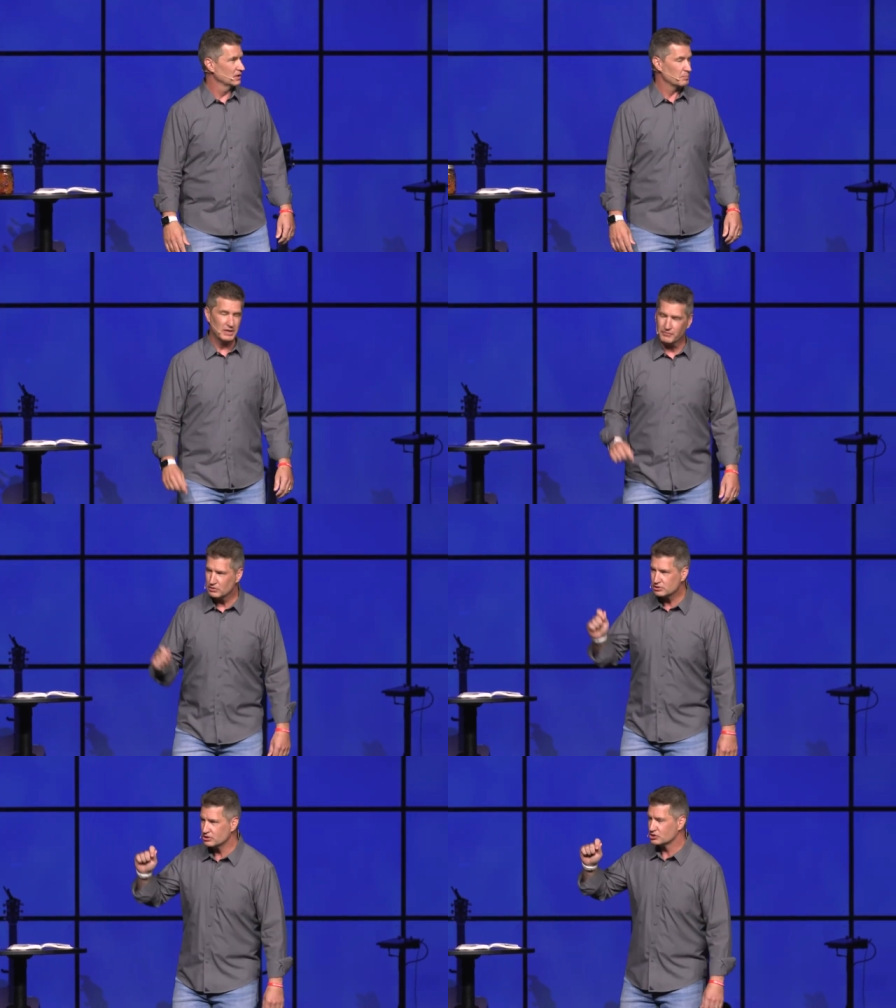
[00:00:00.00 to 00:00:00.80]
But if you're
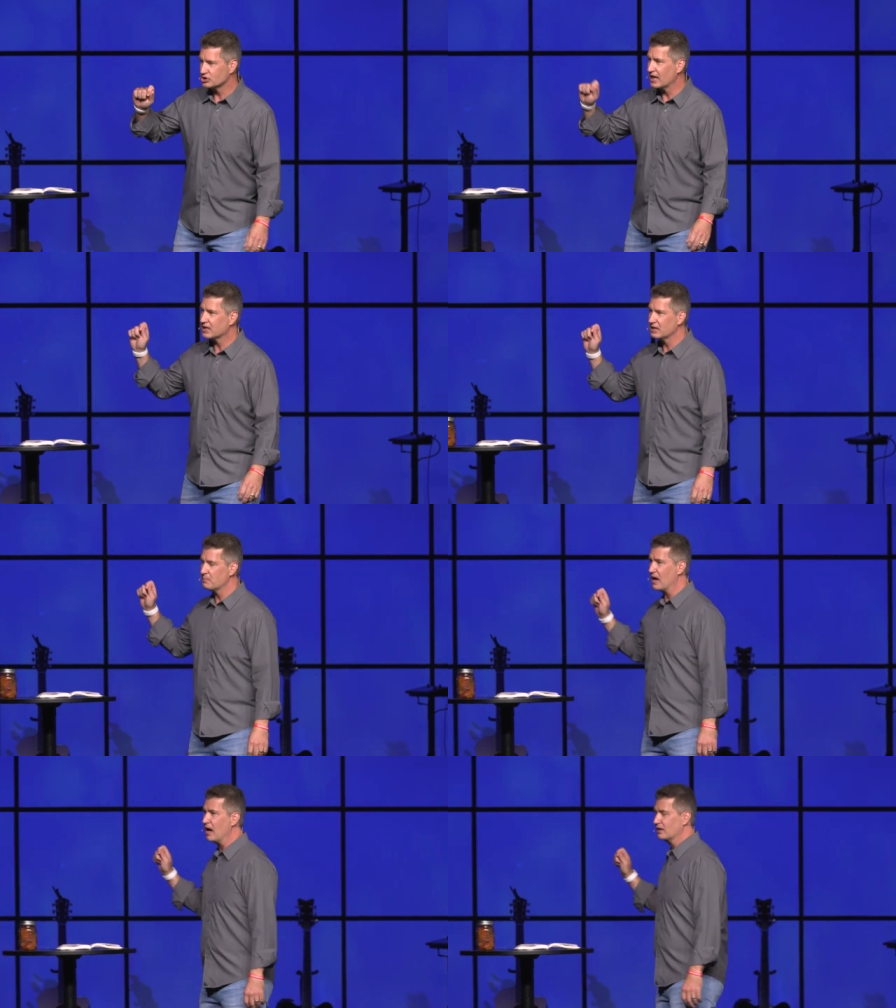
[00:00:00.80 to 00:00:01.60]
just checking a
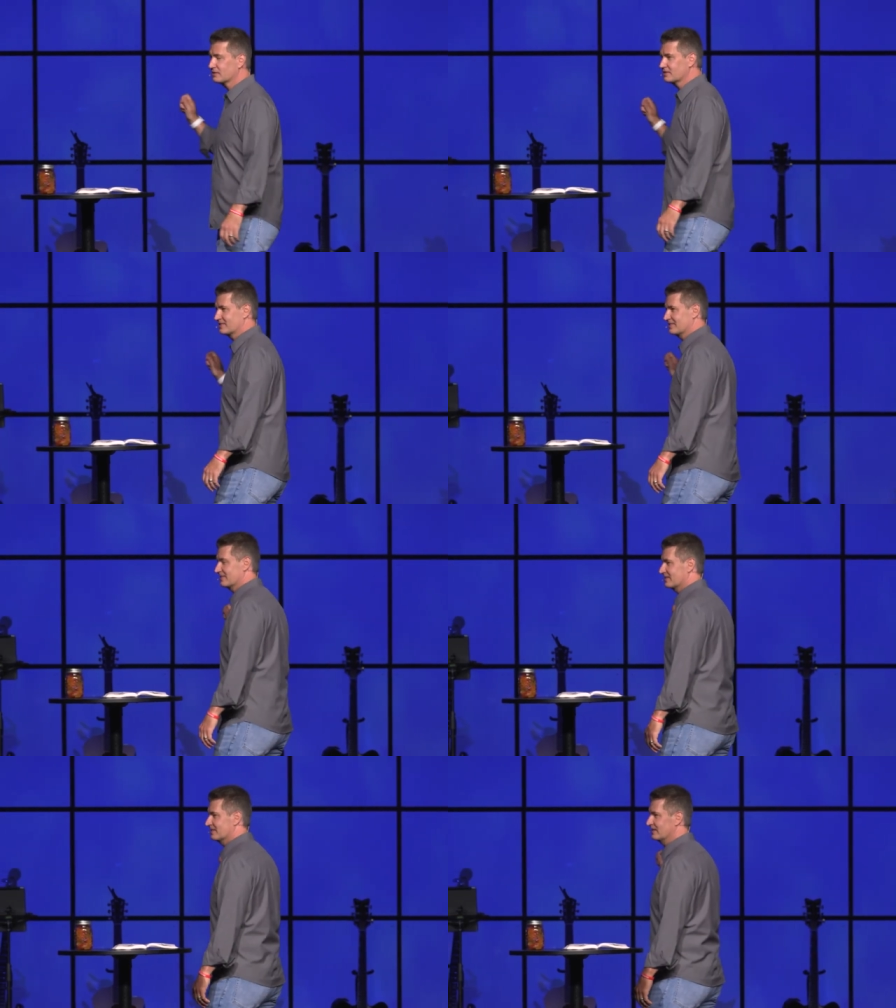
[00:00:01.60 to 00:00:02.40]
box,
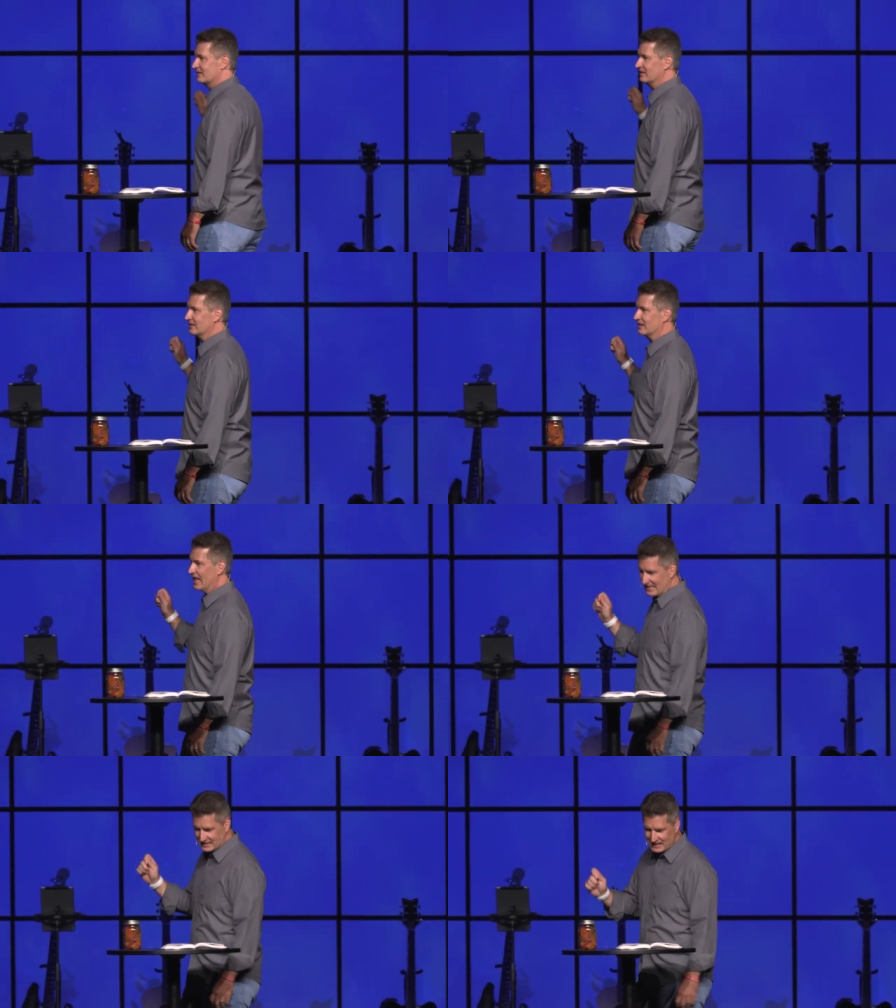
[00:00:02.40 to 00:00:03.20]

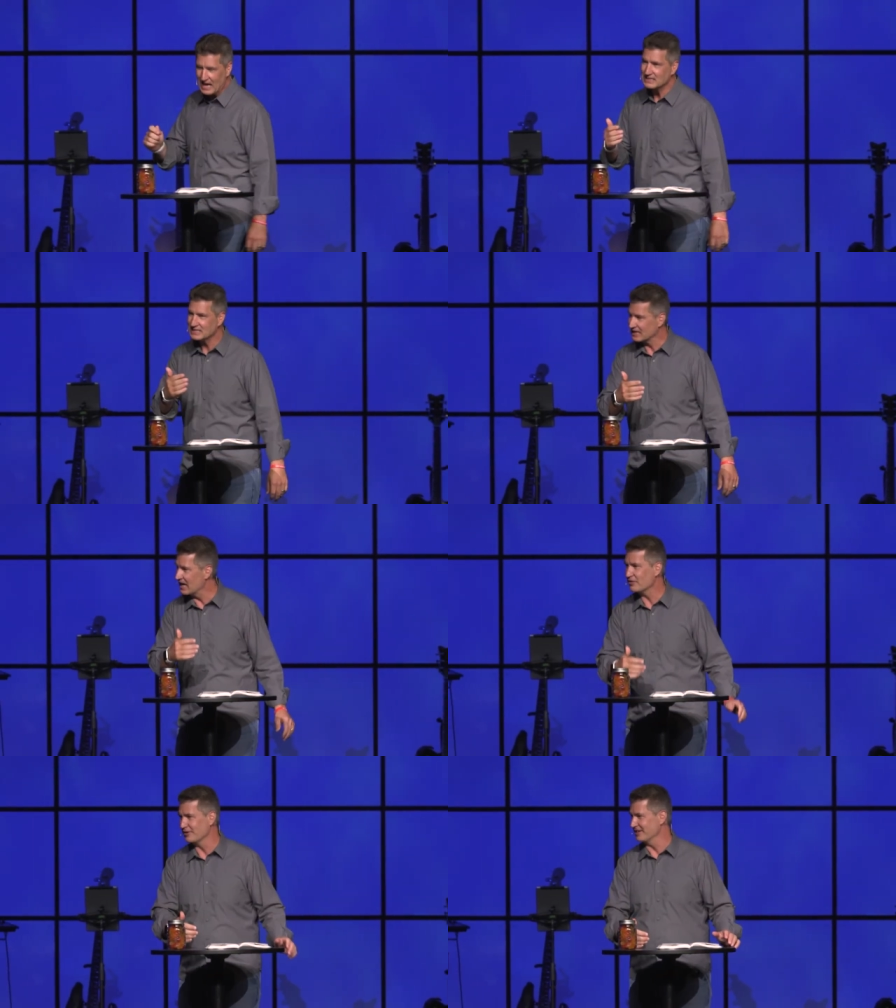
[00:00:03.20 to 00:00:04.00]
That's not
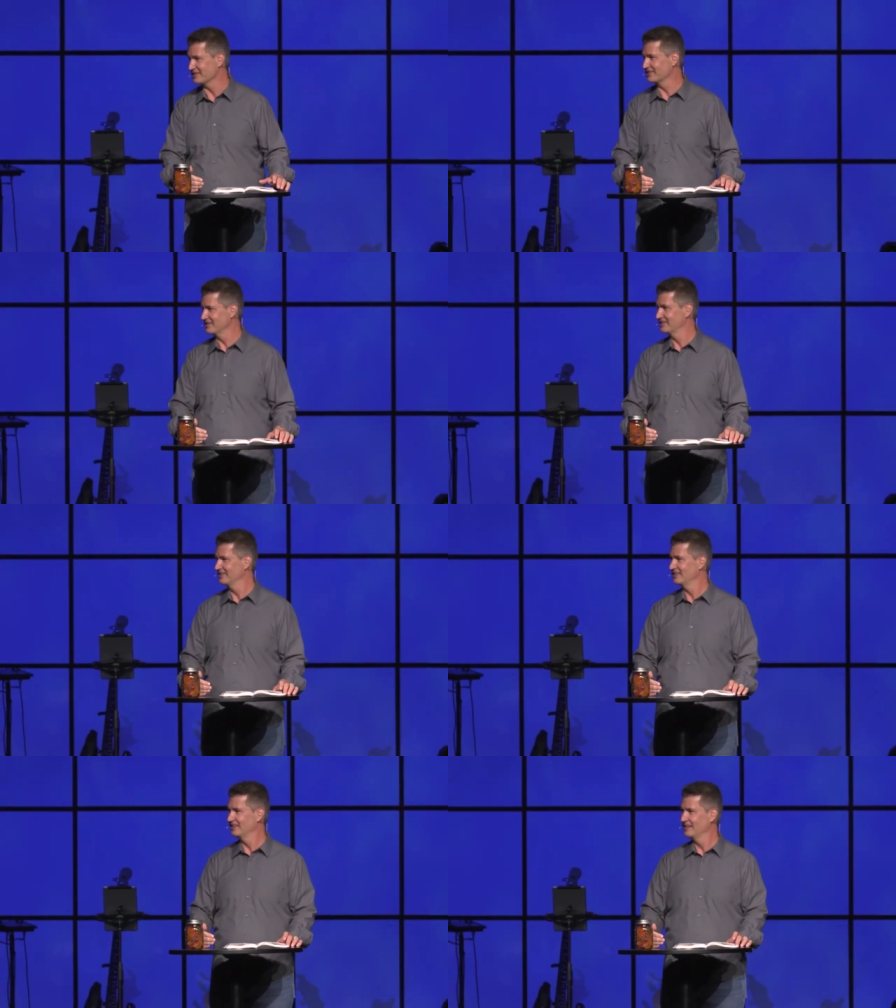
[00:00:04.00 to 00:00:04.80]
togetherness.
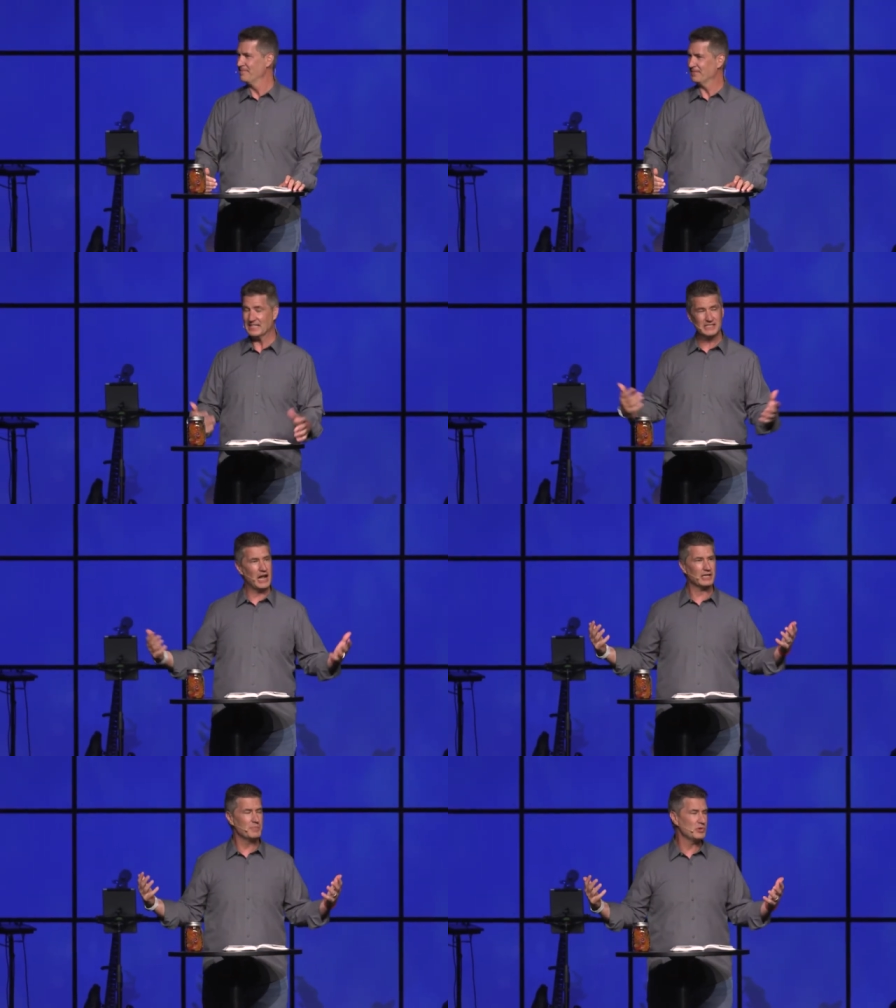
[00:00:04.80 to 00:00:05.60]
It's
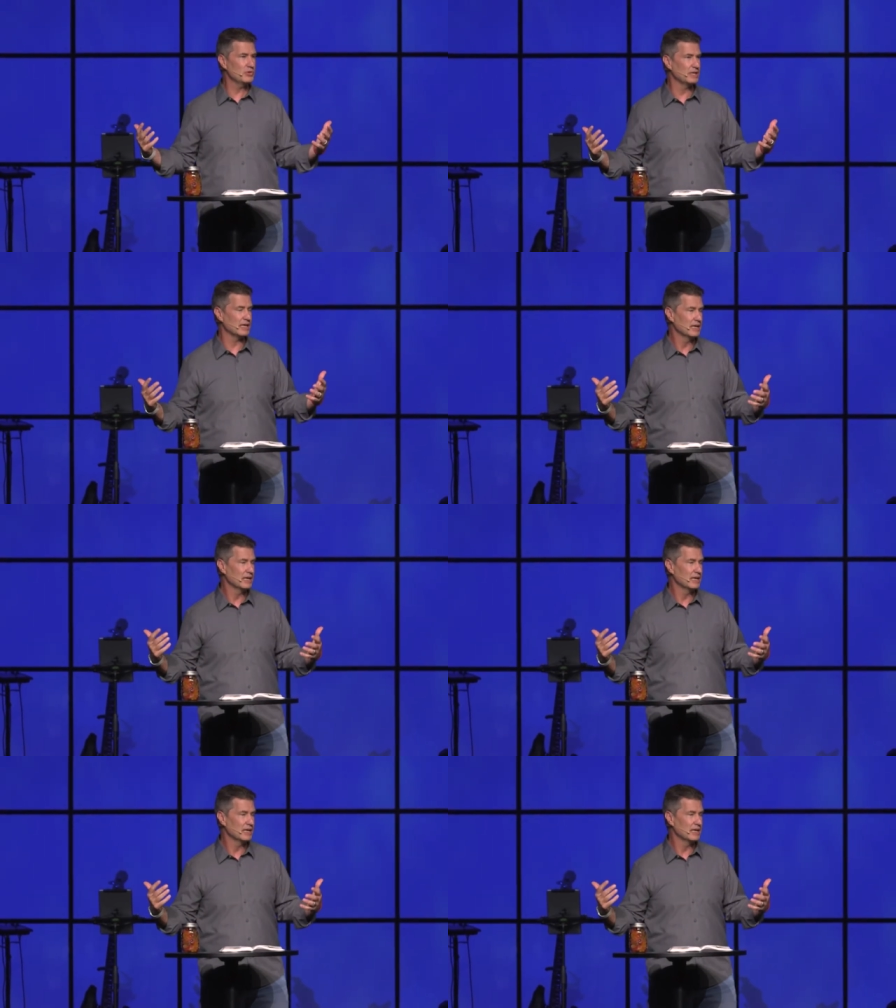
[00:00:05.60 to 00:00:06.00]
not community.